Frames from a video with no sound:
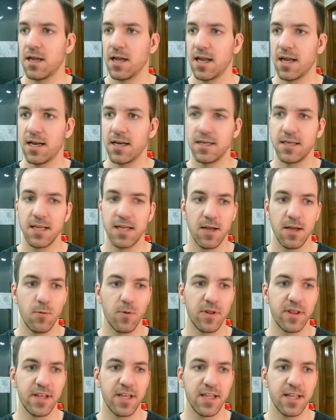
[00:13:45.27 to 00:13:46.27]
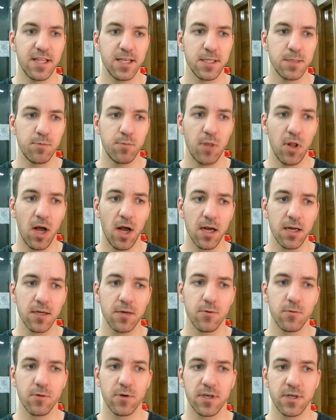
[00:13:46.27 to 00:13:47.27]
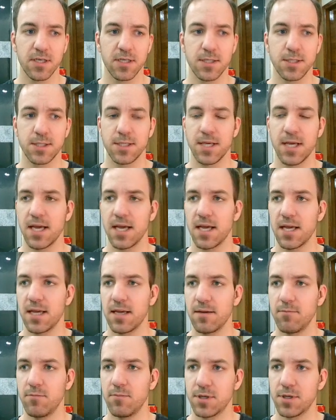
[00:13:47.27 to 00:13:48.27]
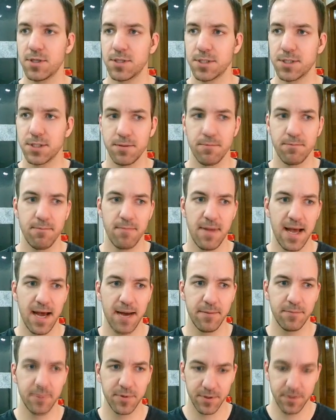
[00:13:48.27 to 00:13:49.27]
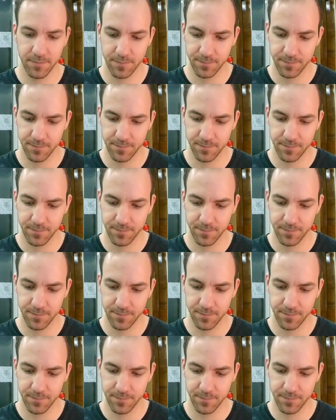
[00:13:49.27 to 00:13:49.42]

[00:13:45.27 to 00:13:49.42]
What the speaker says: And within this block, we're going to say books map